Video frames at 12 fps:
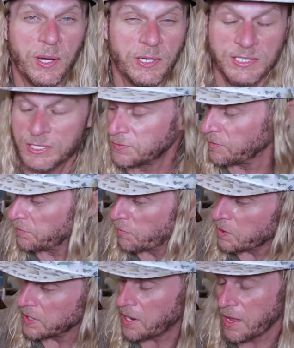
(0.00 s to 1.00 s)
purchase for
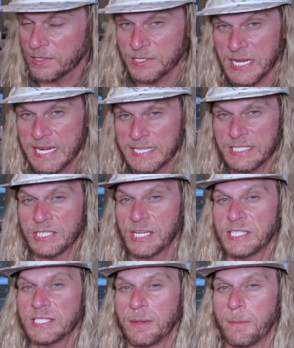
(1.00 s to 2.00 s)
$40. It
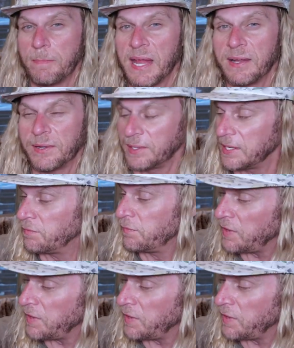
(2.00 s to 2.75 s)
just barely